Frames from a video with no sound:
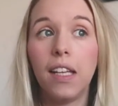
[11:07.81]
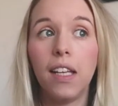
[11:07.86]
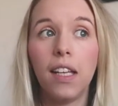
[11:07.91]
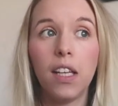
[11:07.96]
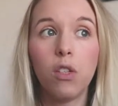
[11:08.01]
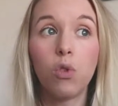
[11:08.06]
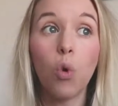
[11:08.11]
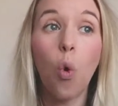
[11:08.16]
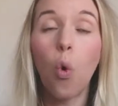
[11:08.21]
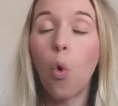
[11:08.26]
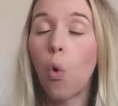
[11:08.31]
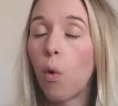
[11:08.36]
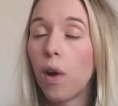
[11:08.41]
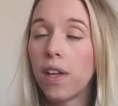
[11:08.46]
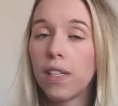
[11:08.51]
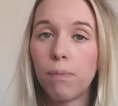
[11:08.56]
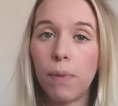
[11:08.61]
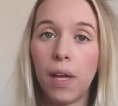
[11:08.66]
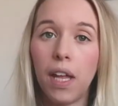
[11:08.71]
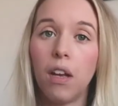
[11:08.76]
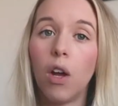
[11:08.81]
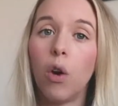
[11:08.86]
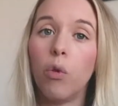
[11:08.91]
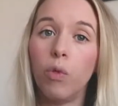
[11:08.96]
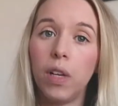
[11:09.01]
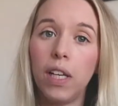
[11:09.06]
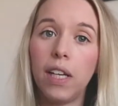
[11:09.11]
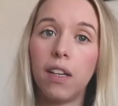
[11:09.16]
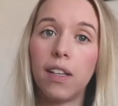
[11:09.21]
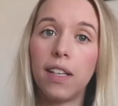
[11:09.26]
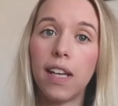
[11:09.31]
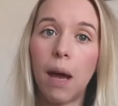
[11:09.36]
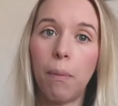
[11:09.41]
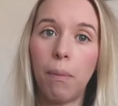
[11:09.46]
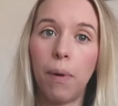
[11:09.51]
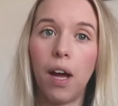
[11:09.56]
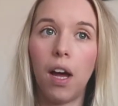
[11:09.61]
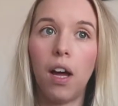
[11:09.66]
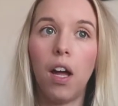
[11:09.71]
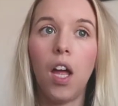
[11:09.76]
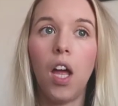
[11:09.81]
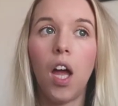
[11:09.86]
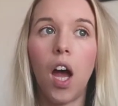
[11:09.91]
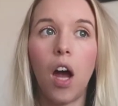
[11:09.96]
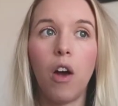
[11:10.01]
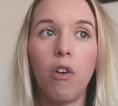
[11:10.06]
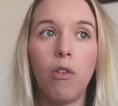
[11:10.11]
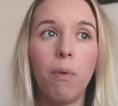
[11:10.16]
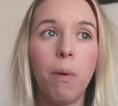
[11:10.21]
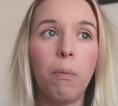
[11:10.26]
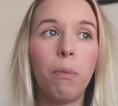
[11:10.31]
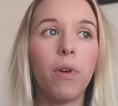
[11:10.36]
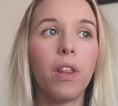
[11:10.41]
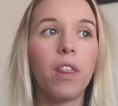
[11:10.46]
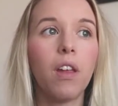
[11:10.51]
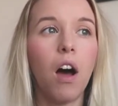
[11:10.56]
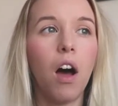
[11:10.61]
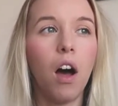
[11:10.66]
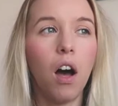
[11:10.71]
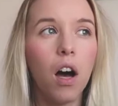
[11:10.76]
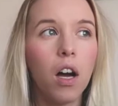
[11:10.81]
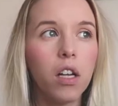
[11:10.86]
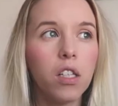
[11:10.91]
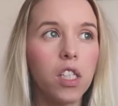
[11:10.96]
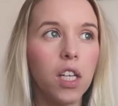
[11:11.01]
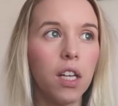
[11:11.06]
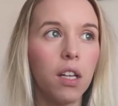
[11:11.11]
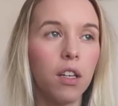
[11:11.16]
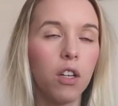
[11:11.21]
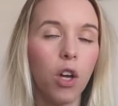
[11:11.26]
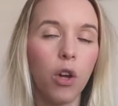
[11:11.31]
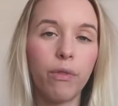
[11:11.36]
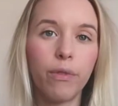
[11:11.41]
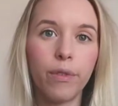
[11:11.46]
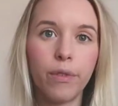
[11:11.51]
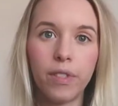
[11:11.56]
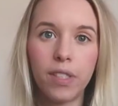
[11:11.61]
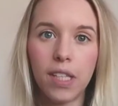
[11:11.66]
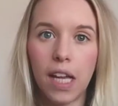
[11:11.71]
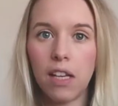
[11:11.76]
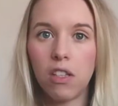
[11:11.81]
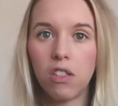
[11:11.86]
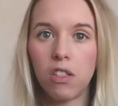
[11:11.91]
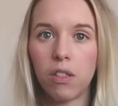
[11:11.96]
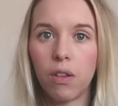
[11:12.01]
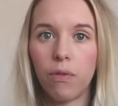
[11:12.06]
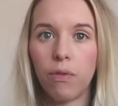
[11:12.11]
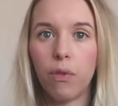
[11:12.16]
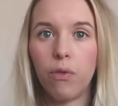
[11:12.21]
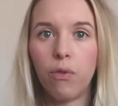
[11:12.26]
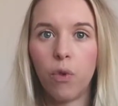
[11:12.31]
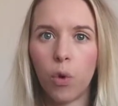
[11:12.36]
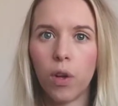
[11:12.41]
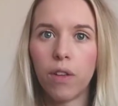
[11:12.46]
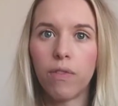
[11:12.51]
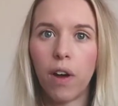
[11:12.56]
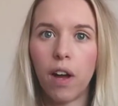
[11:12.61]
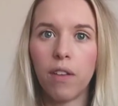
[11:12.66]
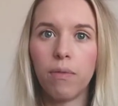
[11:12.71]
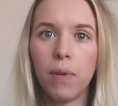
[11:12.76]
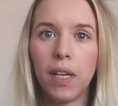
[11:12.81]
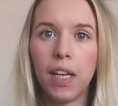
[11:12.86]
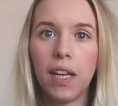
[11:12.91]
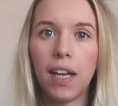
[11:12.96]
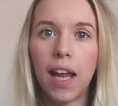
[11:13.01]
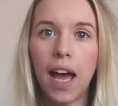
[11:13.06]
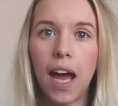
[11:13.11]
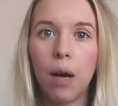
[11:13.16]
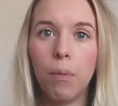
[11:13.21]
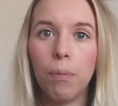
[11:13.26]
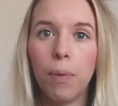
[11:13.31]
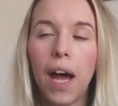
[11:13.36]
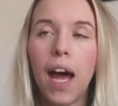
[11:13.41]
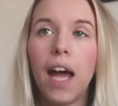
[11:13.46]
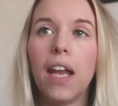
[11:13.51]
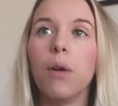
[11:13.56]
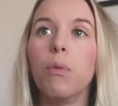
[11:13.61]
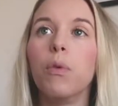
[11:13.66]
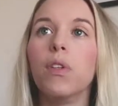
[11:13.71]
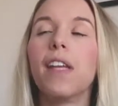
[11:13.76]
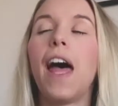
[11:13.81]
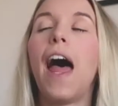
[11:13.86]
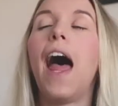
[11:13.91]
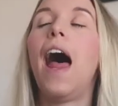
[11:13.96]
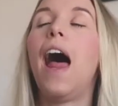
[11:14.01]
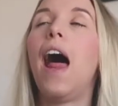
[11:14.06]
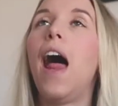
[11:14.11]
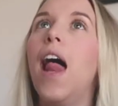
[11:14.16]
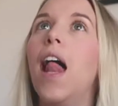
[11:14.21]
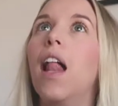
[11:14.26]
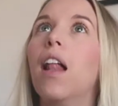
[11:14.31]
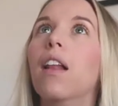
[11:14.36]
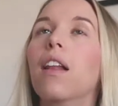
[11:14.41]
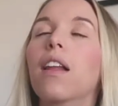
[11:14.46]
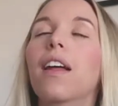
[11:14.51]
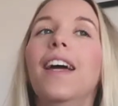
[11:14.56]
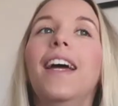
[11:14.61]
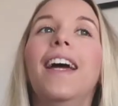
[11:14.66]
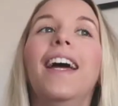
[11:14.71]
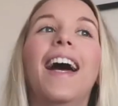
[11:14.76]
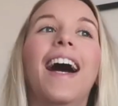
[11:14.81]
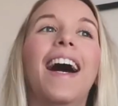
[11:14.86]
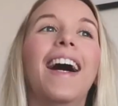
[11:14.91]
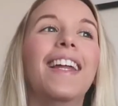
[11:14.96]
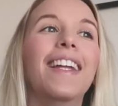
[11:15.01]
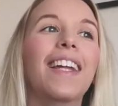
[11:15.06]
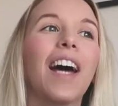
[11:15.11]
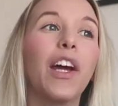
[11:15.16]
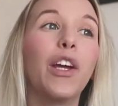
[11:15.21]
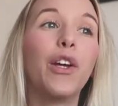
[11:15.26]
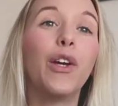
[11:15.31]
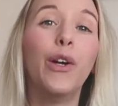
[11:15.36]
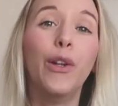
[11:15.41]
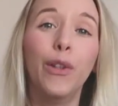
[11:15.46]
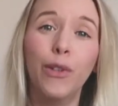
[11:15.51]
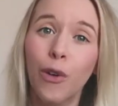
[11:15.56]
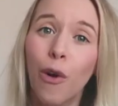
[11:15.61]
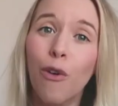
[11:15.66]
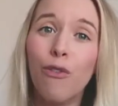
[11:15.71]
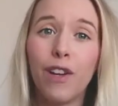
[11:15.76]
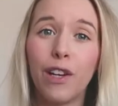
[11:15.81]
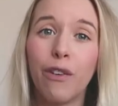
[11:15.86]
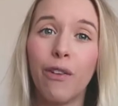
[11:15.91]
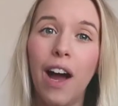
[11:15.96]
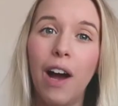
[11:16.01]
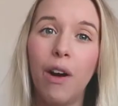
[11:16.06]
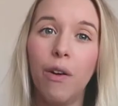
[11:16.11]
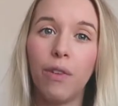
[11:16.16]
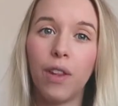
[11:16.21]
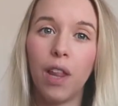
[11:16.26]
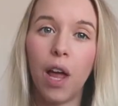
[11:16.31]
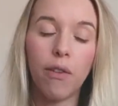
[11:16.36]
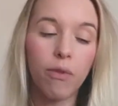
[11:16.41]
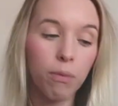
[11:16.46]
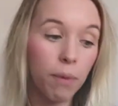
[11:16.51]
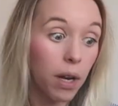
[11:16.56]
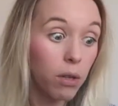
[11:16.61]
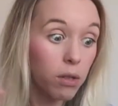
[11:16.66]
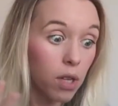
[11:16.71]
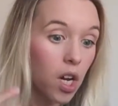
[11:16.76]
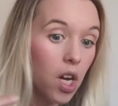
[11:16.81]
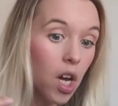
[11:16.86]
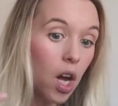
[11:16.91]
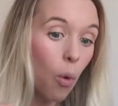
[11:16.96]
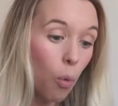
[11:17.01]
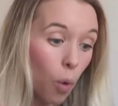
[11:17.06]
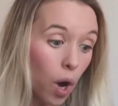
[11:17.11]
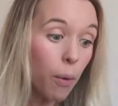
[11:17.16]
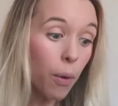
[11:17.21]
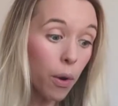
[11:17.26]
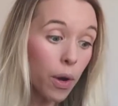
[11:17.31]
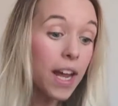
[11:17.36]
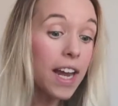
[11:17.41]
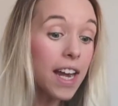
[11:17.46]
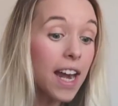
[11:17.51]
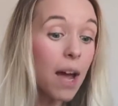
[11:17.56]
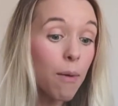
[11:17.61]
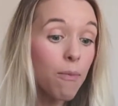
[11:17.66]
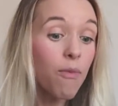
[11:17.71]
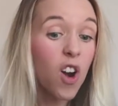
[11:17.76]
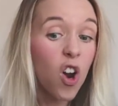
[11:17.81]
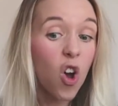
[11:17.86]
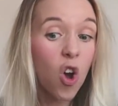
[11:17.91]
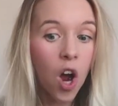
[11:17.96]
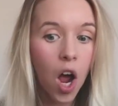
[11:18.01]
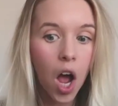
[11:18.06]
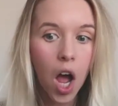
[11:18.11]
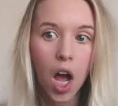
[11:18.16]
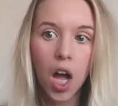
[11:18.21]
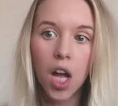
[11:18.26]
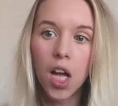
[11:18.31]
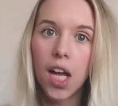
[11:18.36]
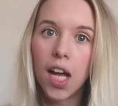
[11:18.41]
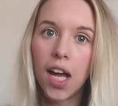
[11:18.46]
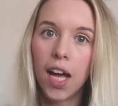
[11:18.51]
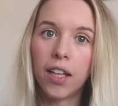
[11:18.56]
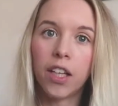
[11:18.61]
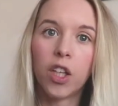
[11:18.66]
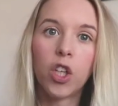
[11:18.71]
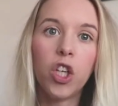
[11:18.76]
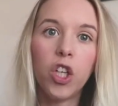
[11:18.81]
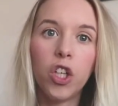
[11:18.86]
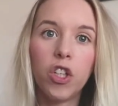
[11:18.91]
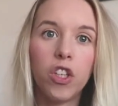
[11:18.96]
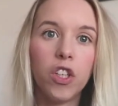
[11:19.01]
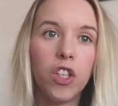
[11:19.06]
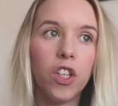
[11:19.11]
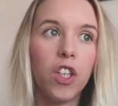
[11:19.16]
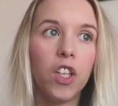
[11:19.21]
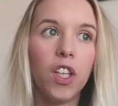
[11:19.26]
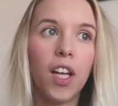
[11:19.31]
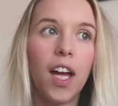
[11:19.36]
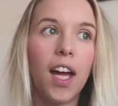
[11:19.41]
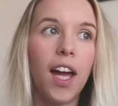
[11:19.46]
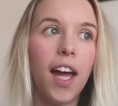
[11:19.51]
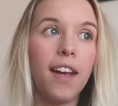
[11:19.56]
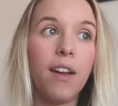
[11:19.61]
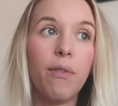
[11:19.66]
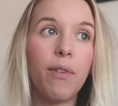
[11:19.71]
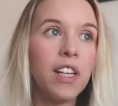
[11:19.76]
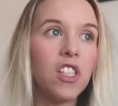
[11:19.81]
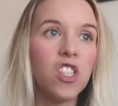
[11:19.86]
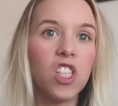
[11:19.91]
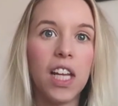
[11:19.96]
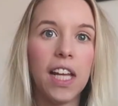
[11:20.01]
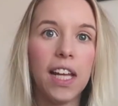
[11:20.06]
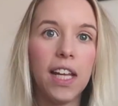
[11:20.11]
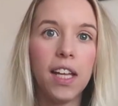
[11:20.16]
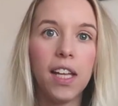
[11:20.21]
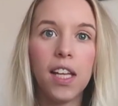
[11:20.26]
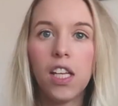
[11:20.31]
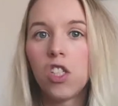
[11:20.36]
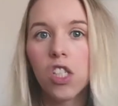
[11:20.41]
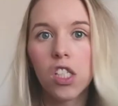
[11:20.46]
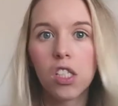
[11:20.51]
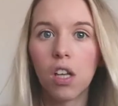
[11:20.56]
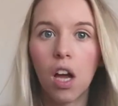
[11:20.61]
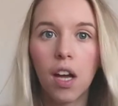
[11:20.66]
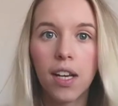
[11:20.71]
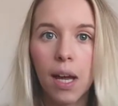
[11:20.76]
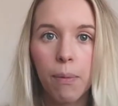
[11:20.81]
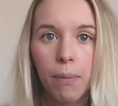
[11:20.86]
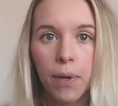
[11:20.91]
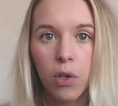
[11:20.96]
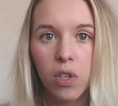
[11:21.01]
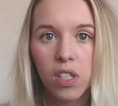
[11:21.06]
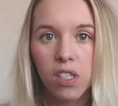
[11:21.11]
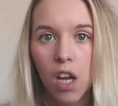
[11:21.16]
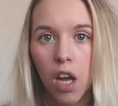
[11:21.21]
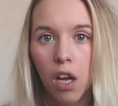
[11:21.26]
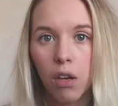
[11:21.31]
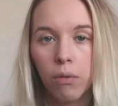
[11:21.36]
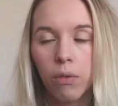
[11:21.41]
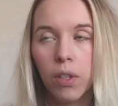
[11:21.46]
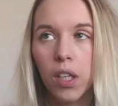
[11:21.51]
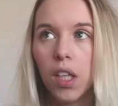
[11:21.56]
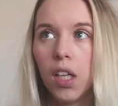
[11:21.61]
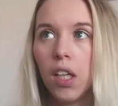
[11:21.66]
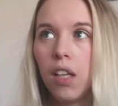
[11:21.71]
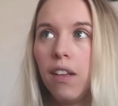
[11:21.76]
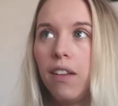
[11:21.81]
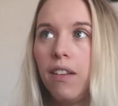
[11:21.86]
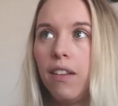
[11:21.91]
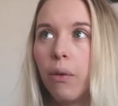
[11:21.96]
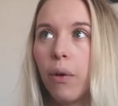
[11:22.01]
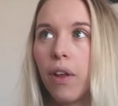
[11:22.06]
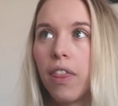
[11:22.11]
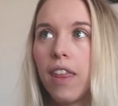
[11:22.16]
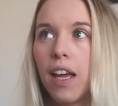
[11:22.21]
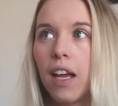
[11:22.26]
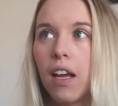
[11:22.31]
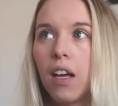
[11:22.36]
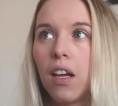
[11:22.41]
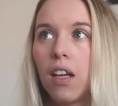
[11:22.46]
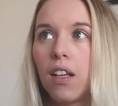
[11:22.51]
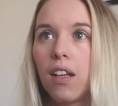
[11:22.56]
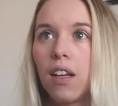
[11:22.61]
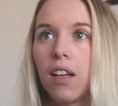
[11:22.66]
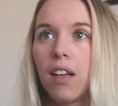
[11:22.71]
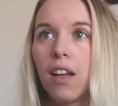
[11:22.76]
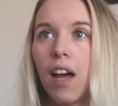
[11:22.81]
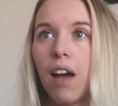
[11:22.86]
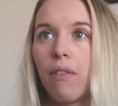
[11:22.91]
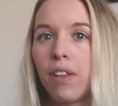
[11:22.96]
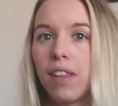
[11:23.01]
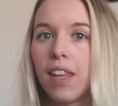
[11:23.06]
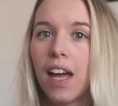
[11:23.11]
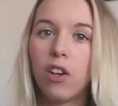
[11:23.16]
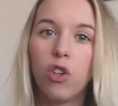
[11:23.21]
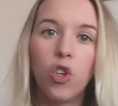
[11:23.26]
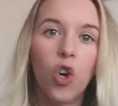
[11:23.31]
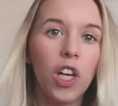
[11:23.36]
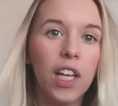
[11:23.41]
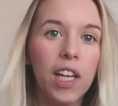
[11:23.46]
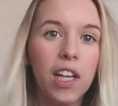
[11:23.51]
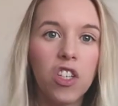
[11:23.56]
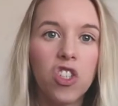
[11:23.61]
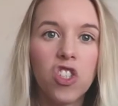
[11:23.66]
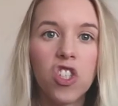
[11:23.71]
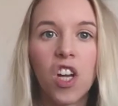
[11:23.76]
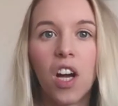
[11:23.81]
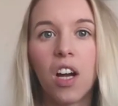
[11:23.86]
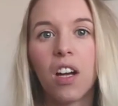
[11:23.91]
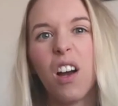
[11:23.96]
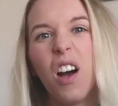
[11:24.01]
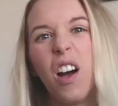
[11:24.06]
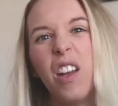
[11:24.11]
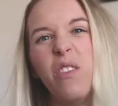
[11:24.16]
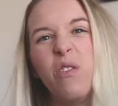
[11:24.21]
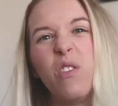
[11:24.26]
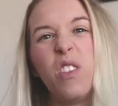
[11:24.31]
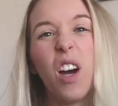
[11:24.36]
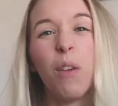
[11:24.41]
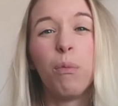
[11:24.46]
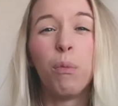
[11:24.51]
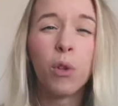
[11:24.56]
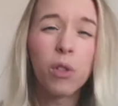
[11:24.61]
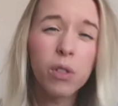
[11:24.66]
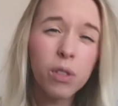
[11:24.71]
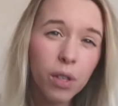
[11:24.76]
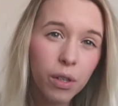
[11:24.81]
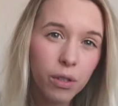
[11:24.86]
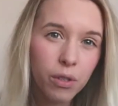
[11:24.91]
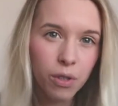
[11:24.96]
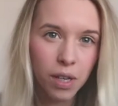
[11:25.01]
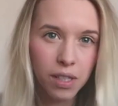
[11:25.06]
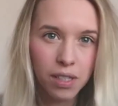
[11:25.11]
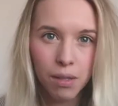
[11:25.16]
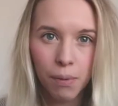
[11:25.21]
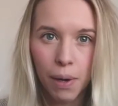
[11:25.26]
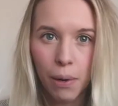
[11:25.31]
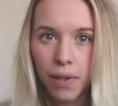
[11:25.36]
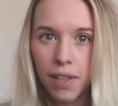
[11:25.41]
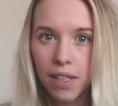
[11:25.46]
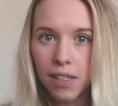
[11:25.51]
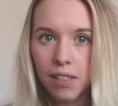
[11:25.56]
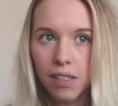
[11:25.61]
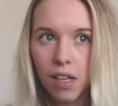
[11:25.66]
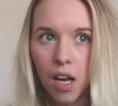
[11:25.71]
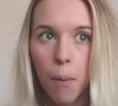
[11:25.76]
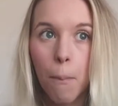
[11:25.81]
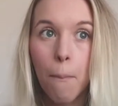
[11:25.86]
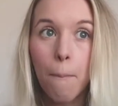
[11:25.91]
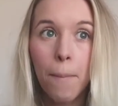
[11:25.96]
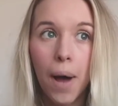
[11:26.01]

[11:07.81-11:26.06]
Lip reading: he's always been a really good napper. I remember with Archie, go through stages of the 45-minute nap, and it was hell, and I could not figure it out for life. And I was like, why won't he nap for longer? And I couldn't, and eventually he just started napping on his own. So I think having that knowledge, I'm not so stressed about it this time.